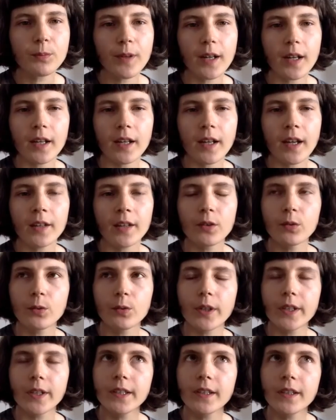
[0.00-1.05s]
I had
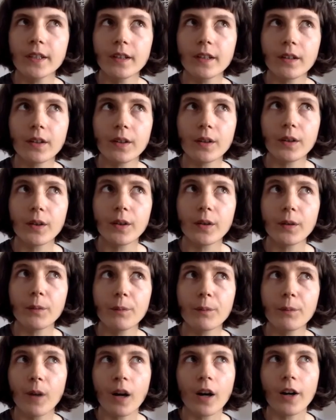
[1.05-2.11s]
already
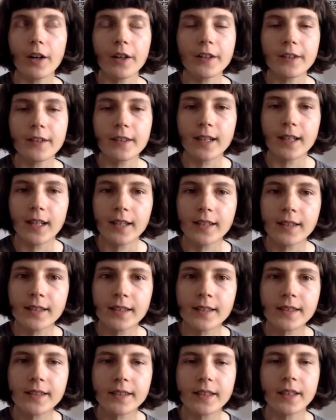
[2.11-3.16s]
um, art
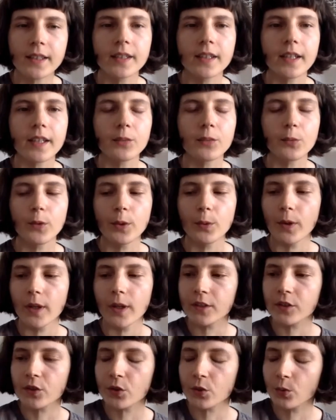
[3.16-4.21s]
classes, and then we
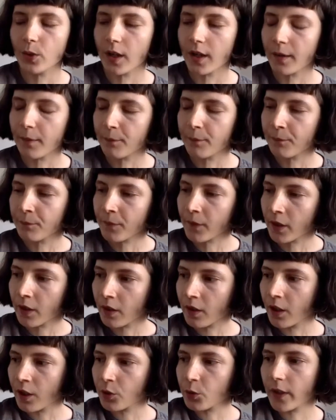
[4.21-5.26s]
went to um,
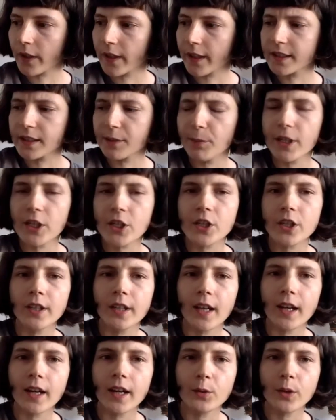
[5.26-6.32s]
to an exhibition,
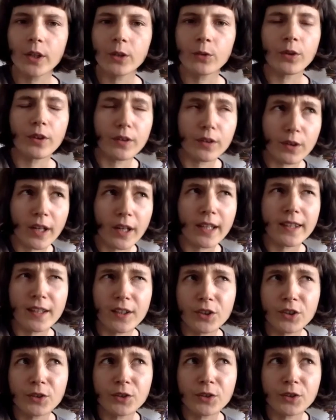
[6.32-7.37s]
a retro
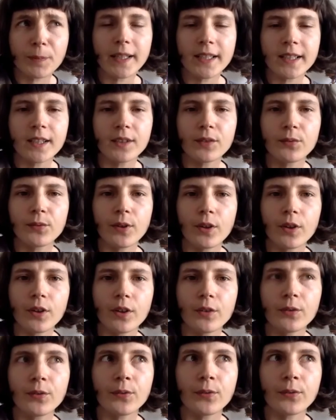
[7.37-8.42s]
retrospective
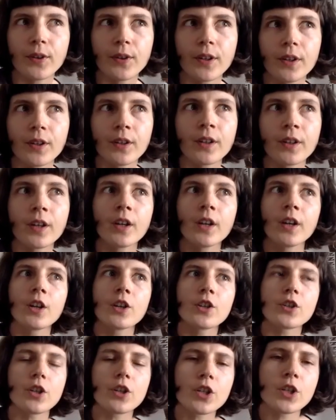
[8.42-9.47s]
of uh,
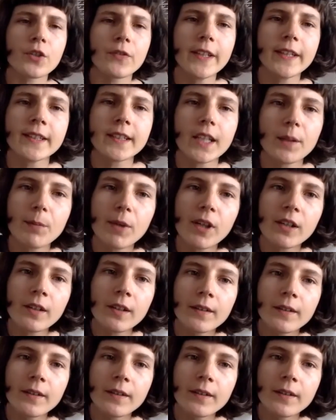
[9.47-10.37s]
George Fitzgebel,